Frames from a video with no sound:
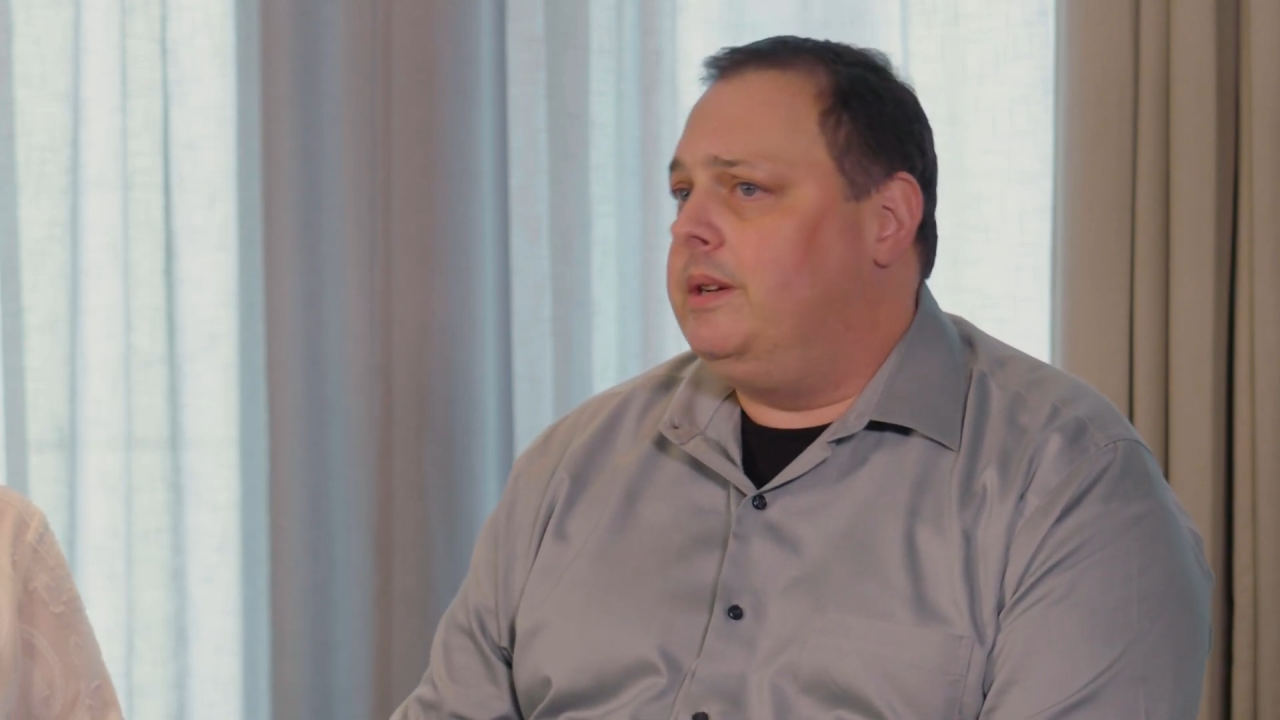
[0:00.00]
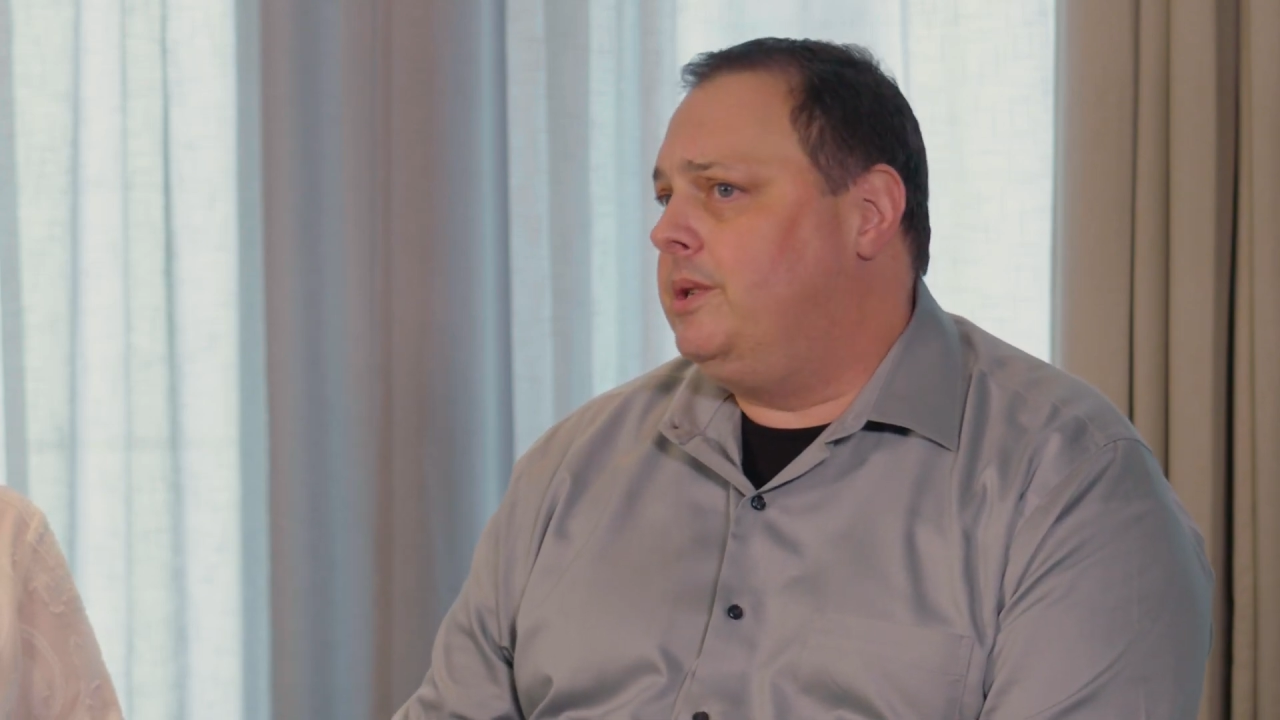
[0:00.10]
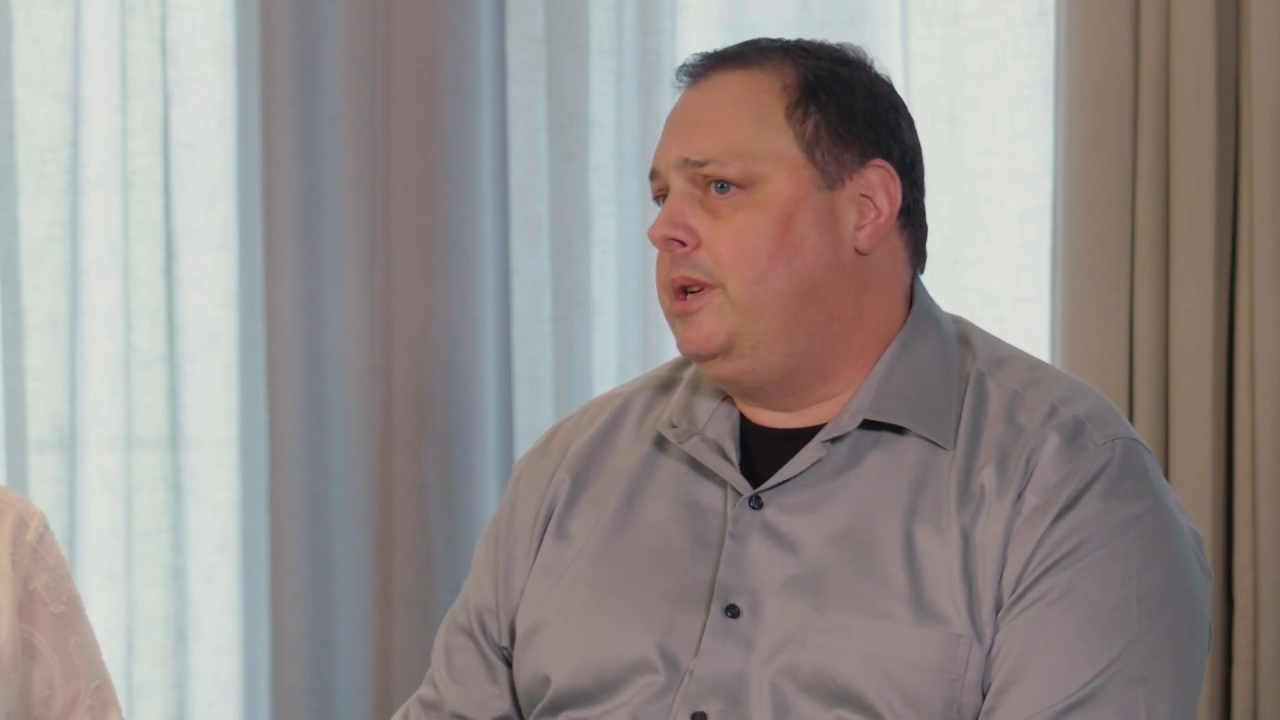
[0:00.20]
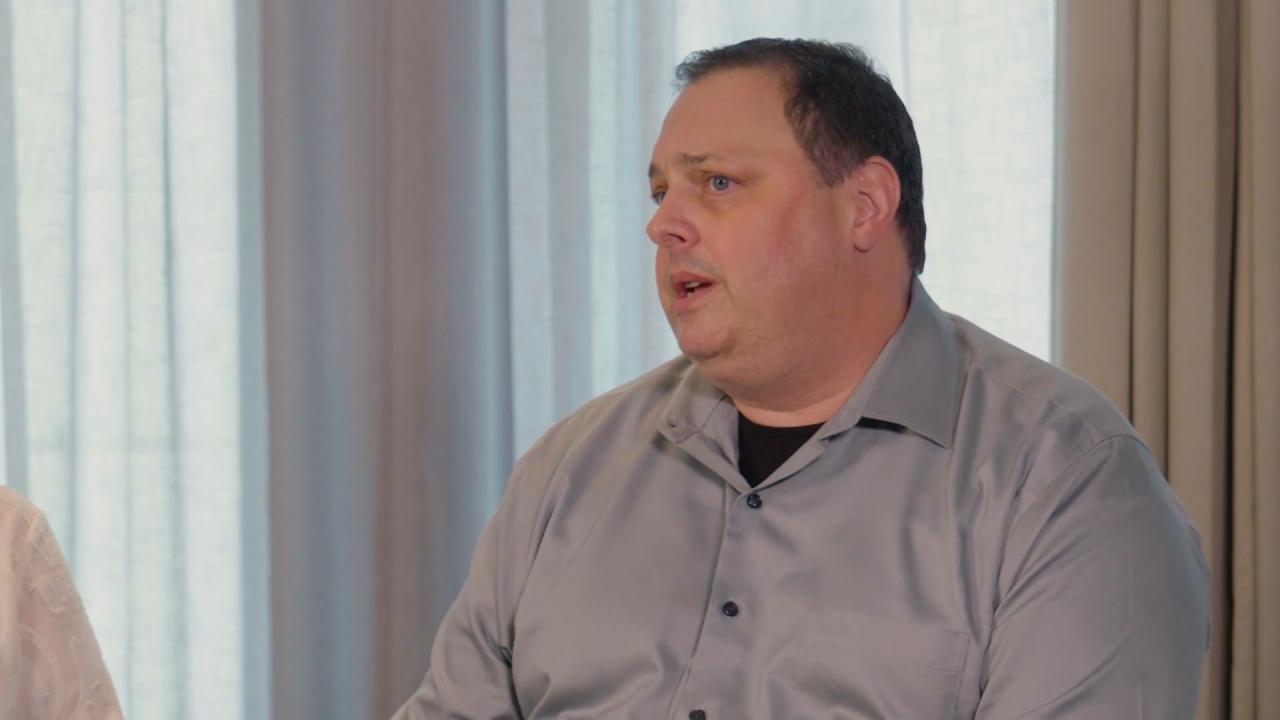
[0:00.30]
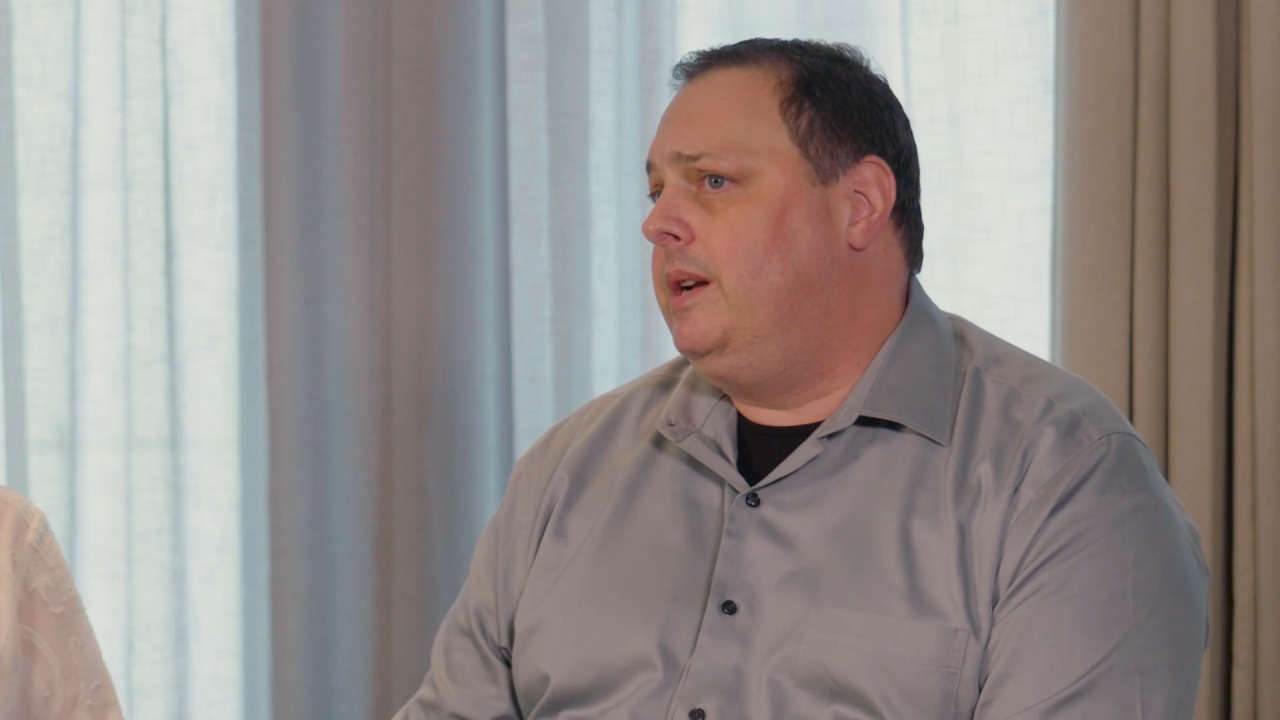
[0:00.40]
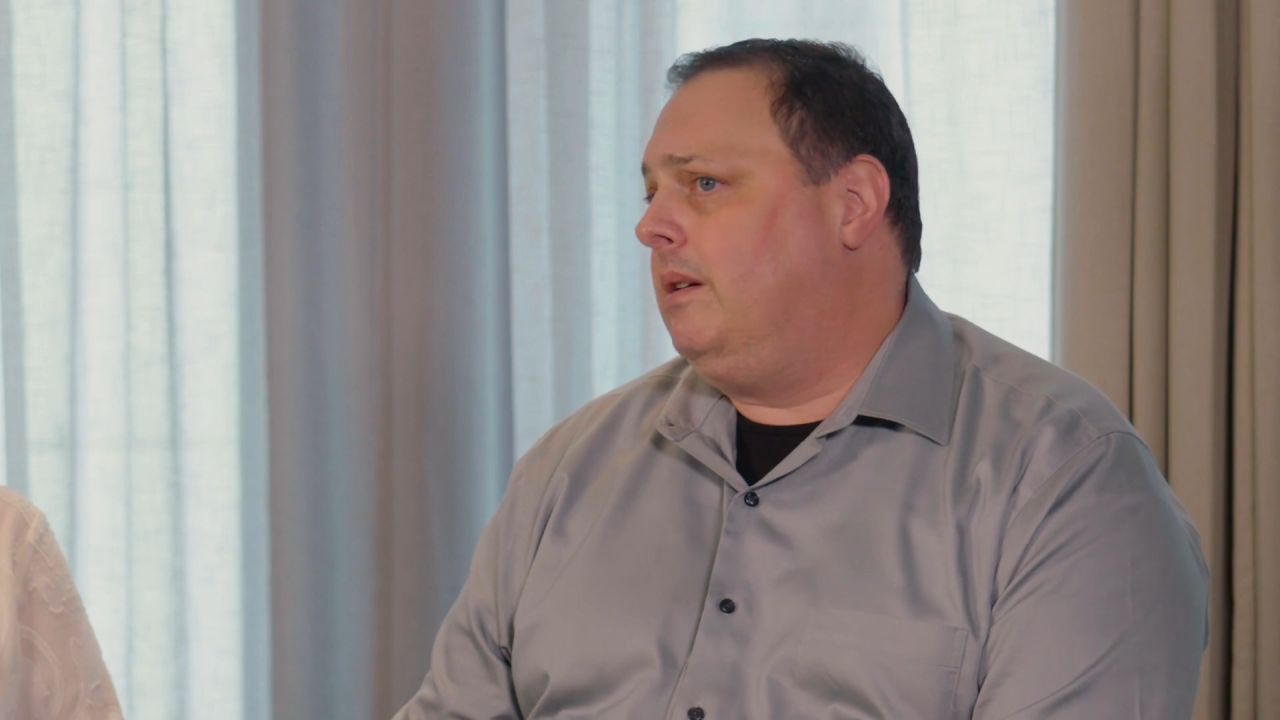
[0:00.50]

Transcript: understanding